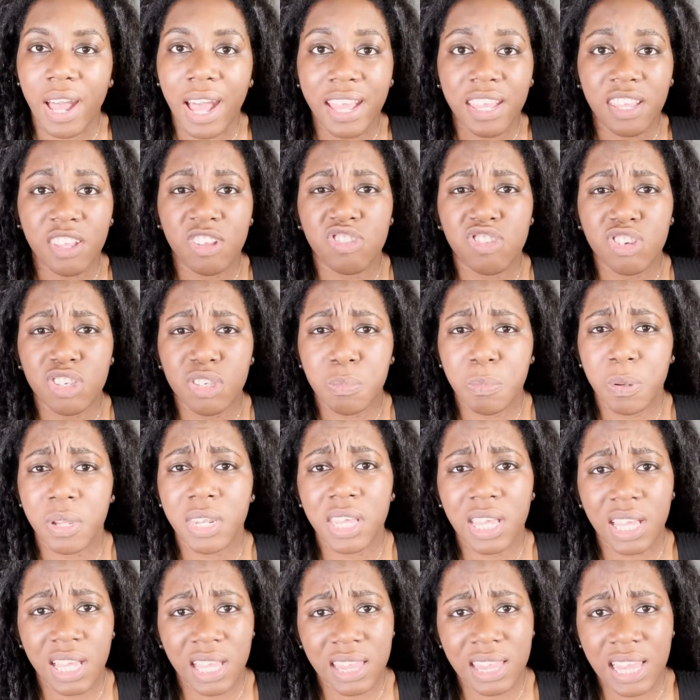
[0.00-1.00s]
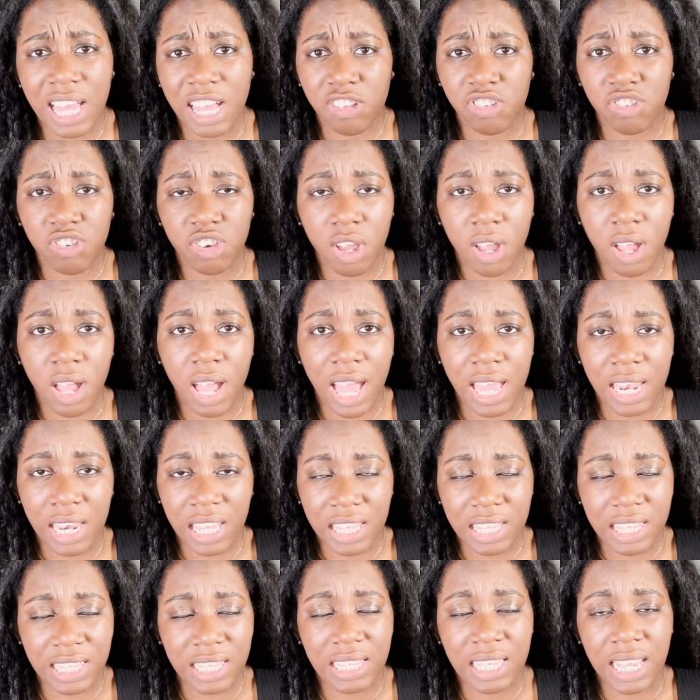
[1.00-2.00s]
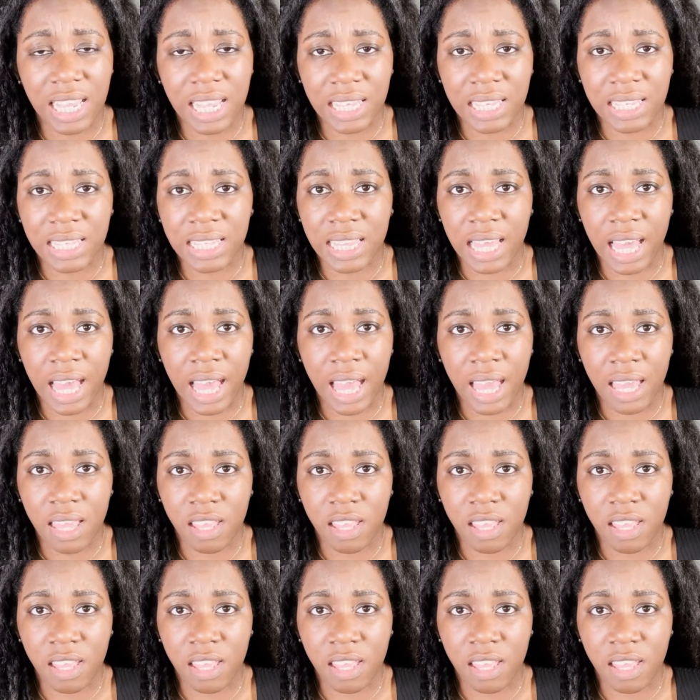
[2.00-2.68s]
I can just put it in that jar and it stays there.